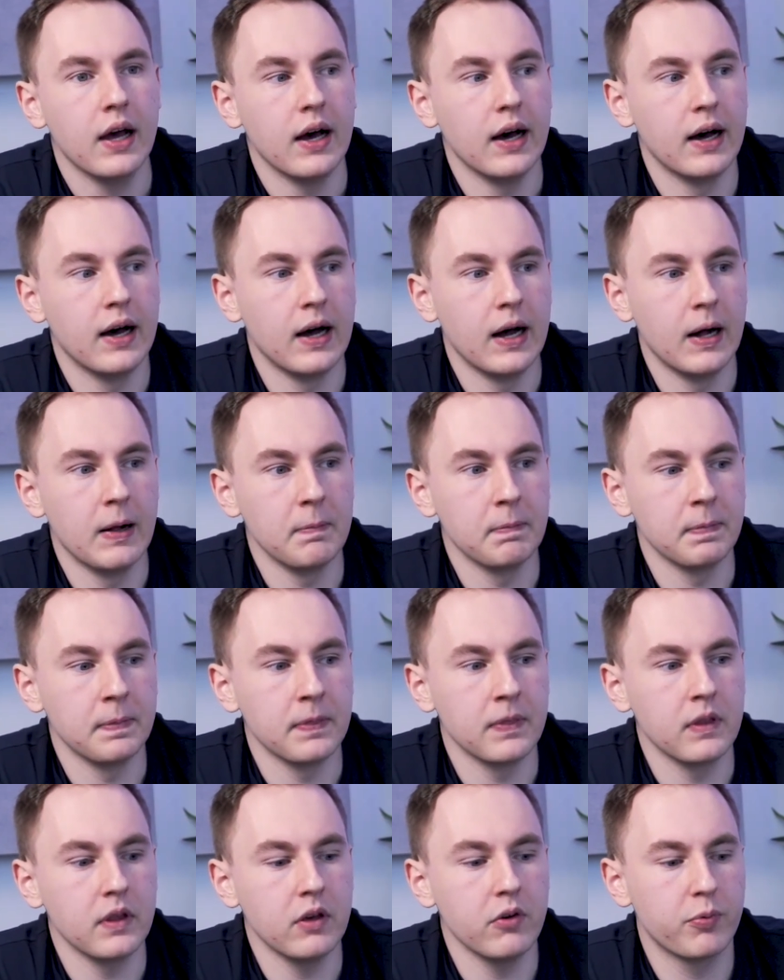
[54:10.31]

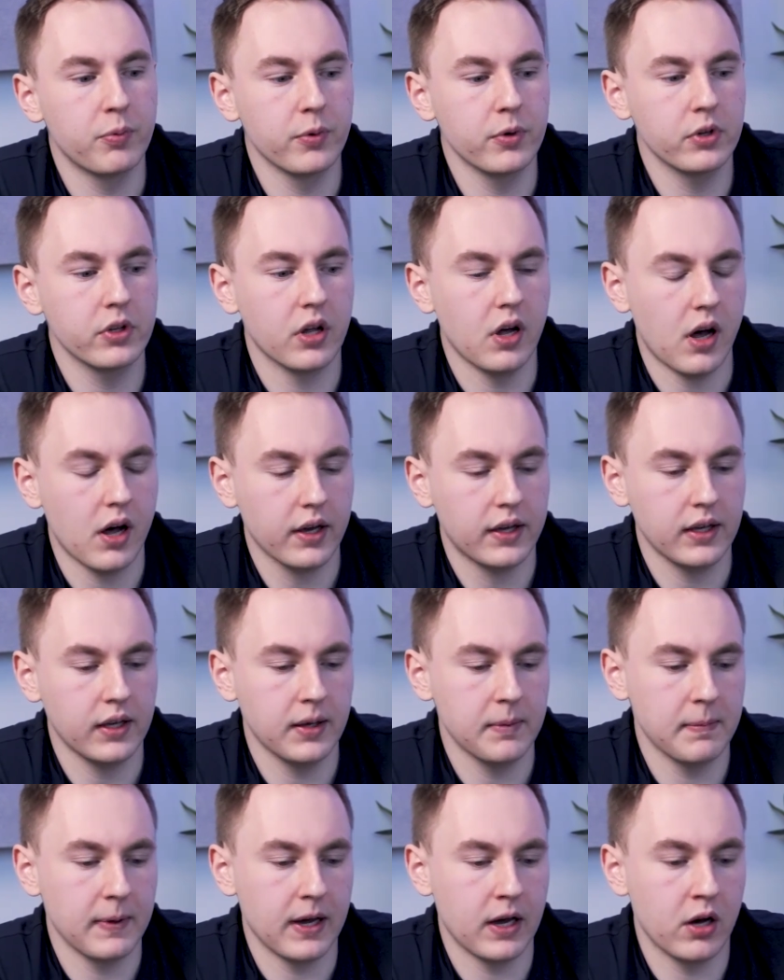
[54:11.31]
If we're
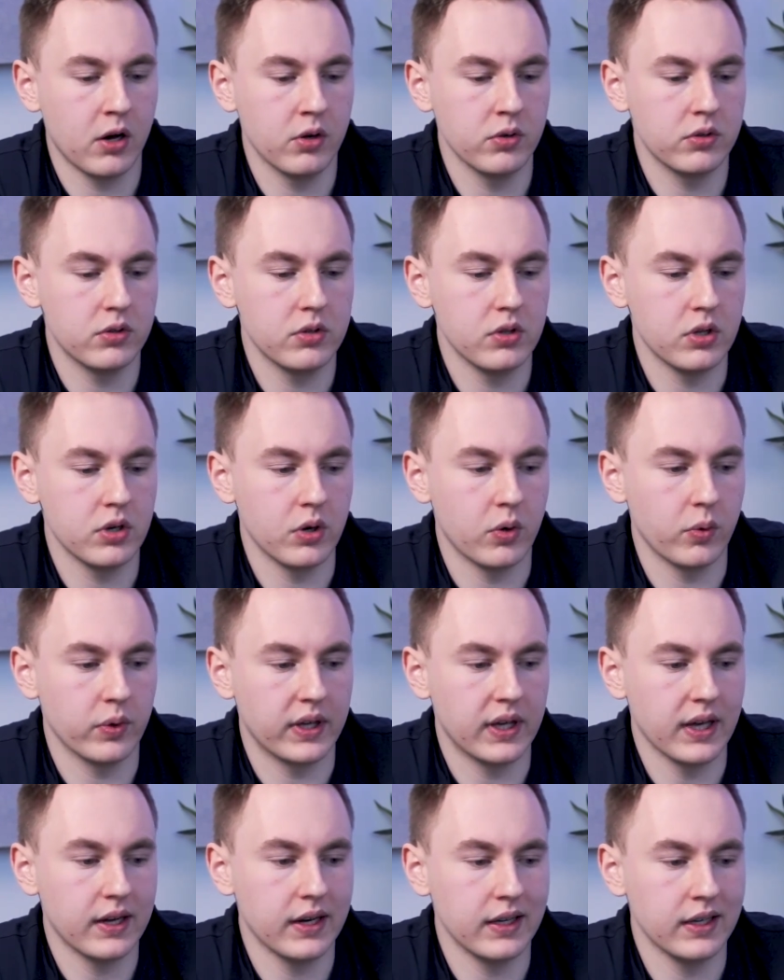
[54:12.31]
talking about
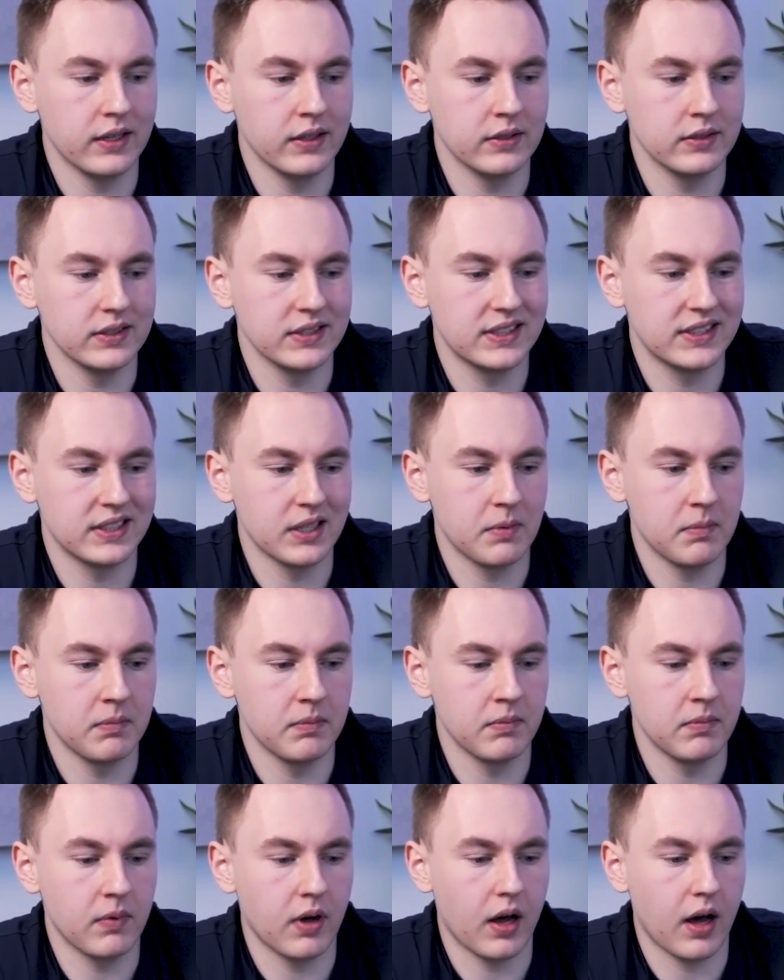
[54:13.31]
getting
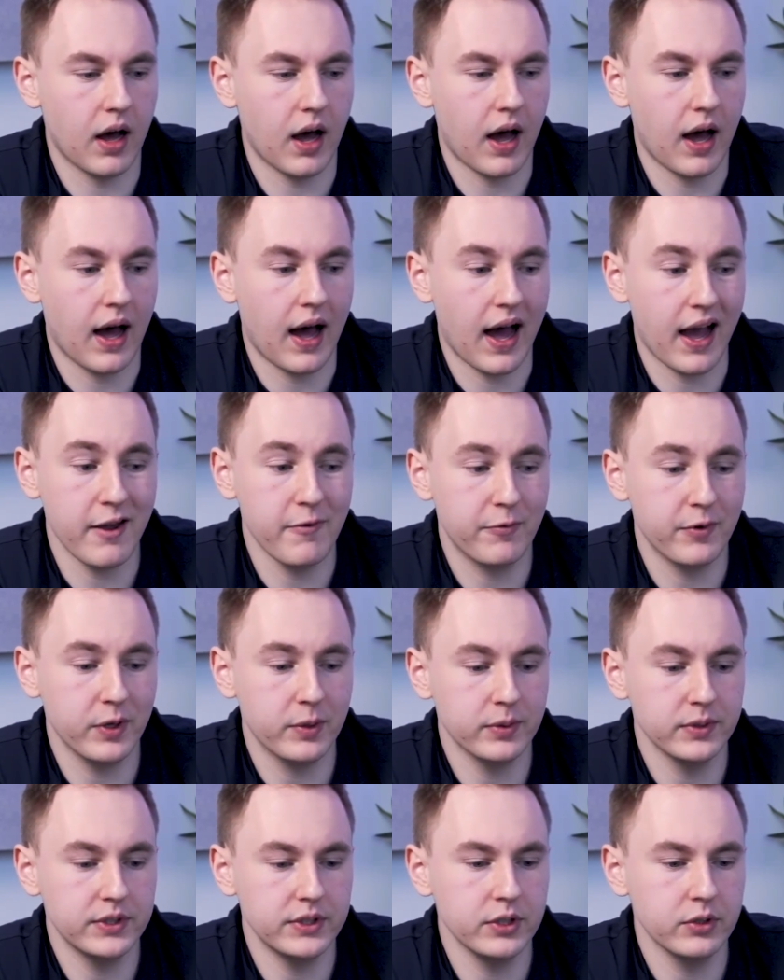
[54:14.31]
some high
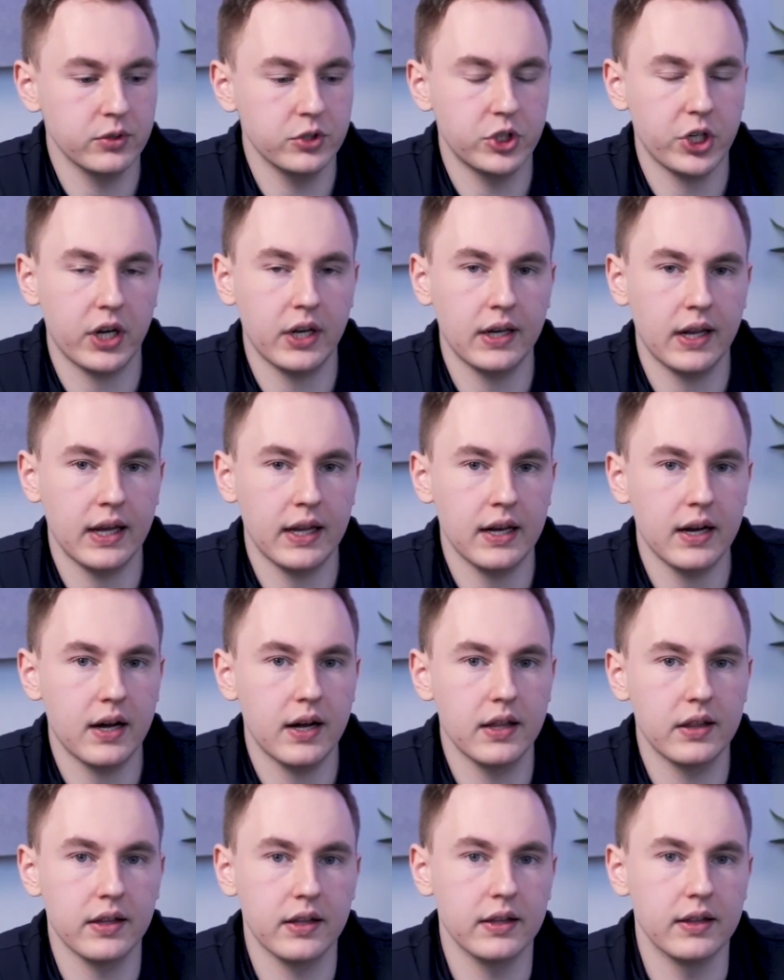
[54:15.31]
frequency on chain data,
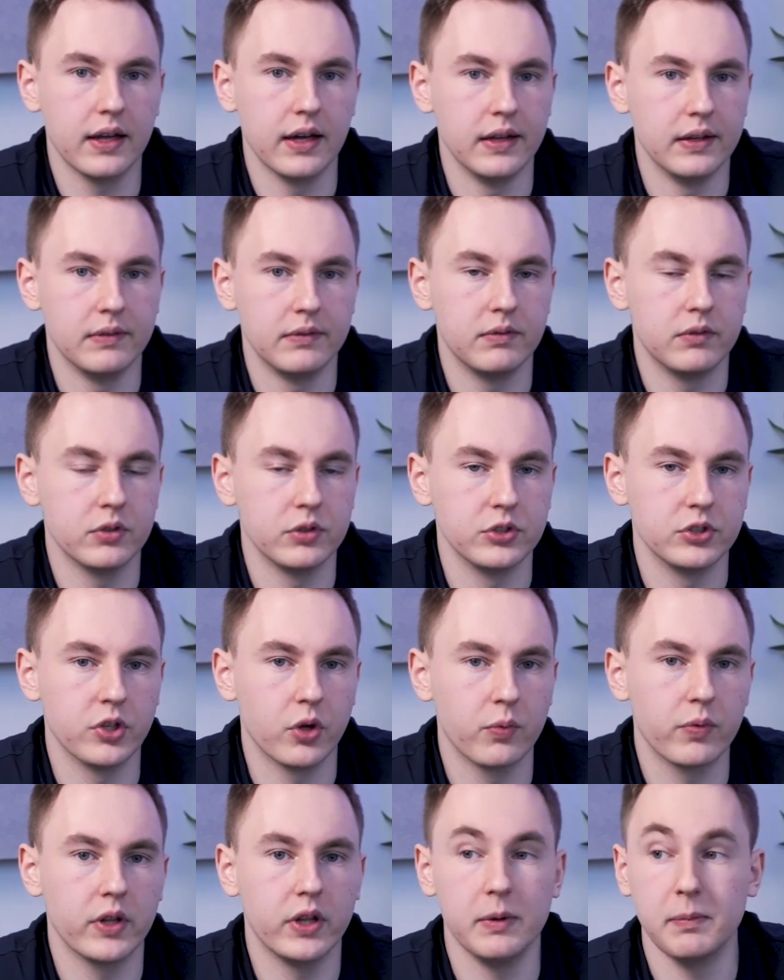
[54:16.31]
I think that there's
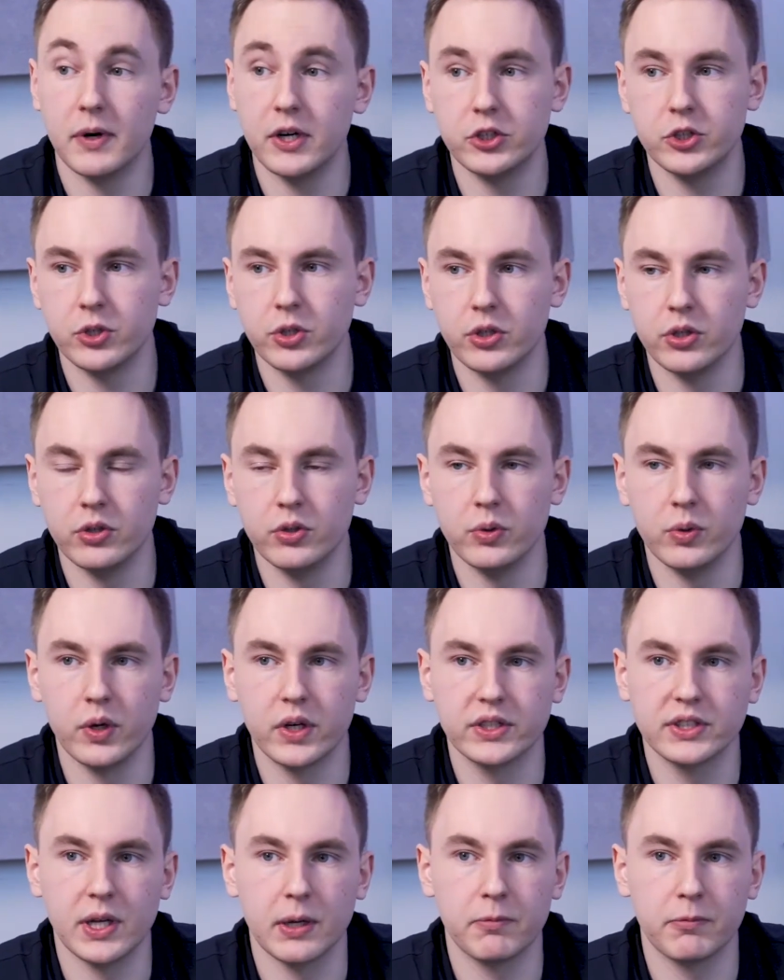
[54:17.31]
not really much you can do
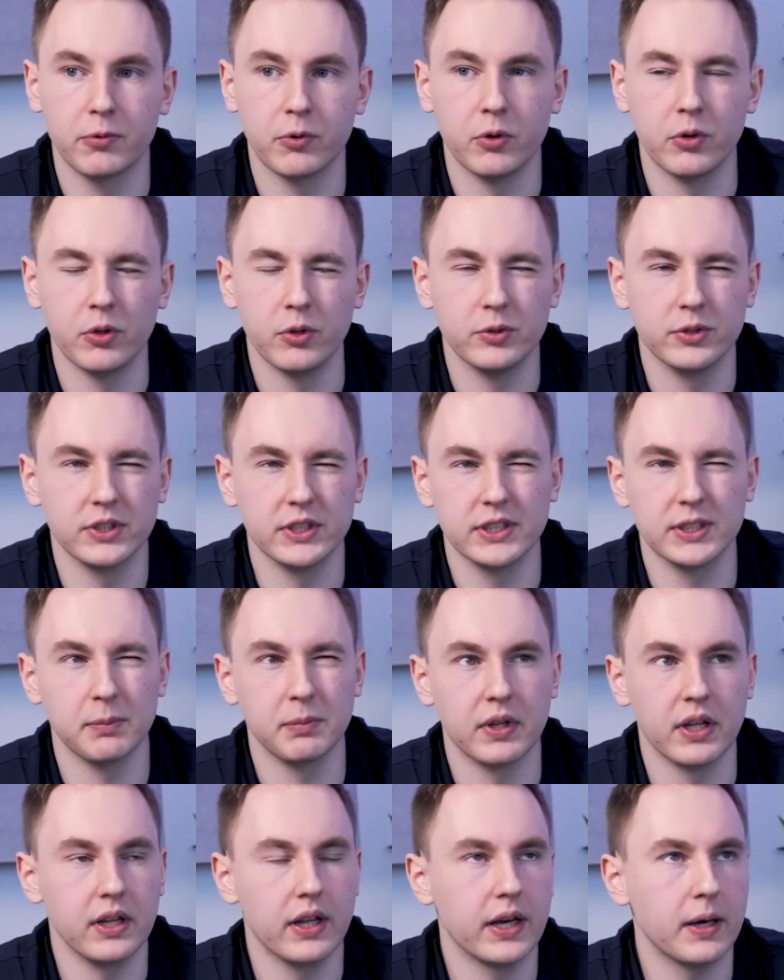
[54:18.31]
except for using
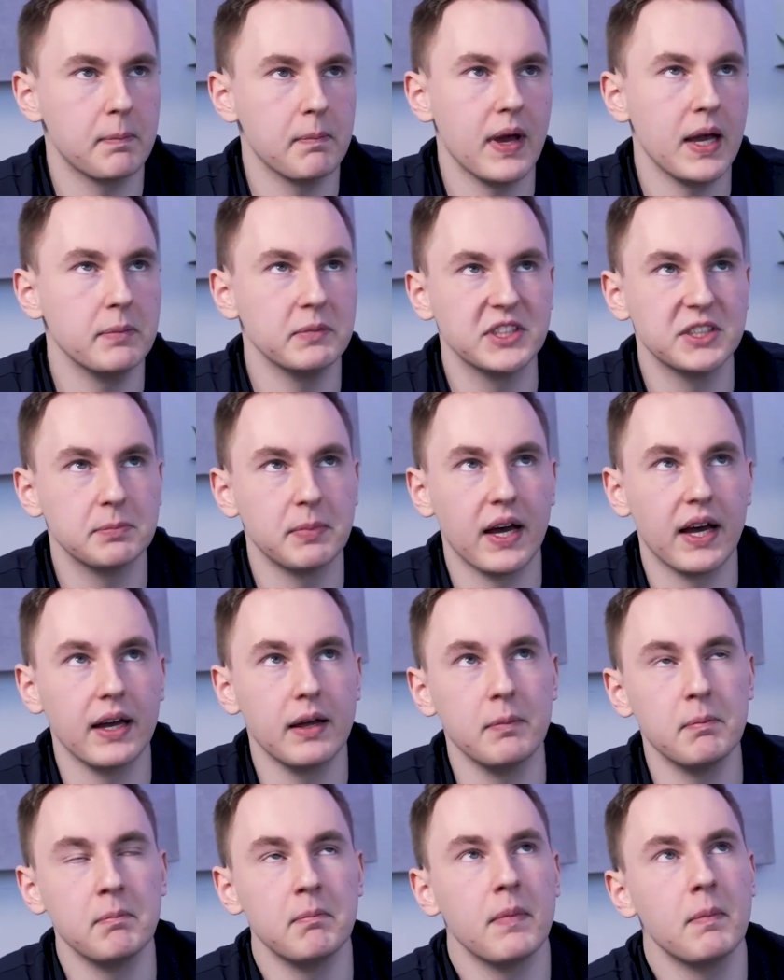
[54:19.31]
something like
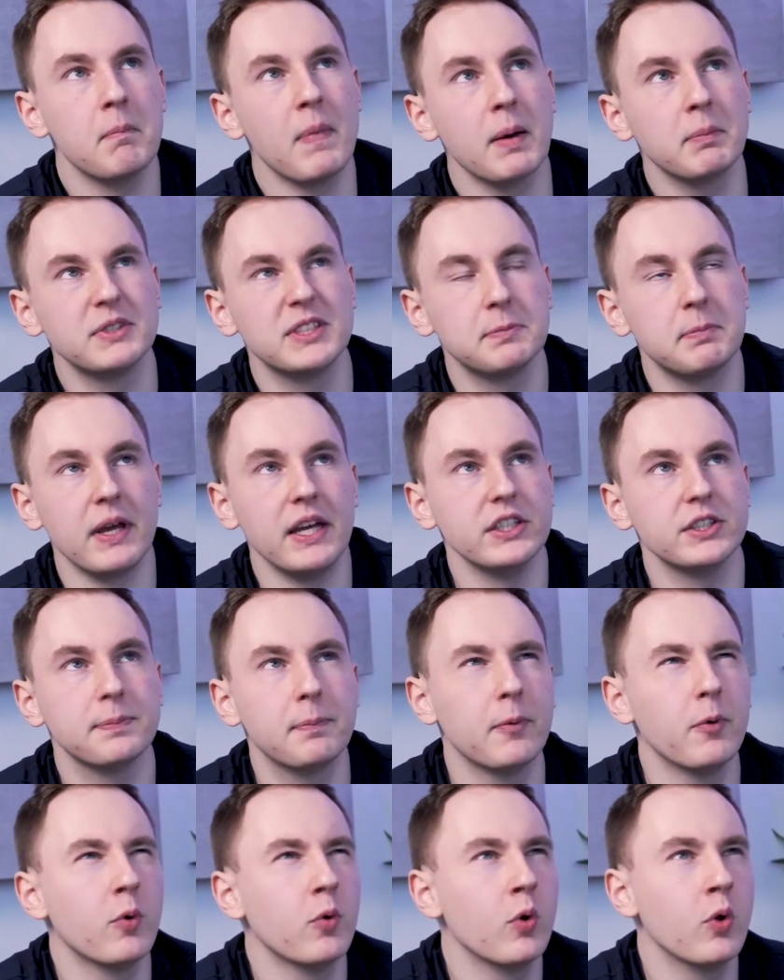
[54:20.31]

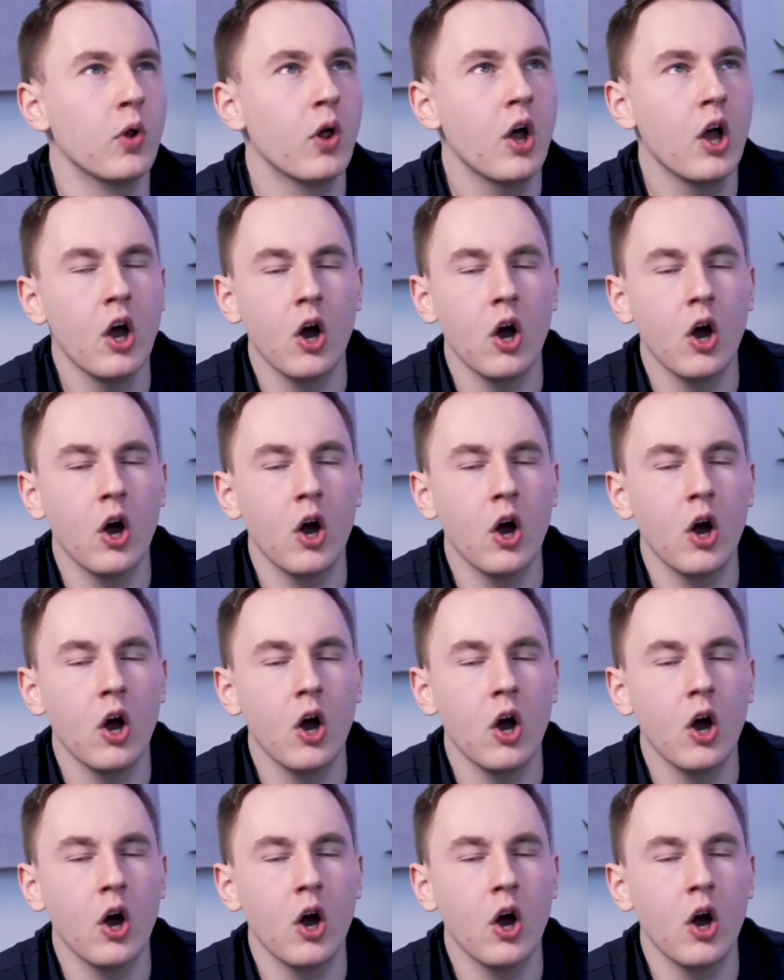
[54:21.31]
memspace pool,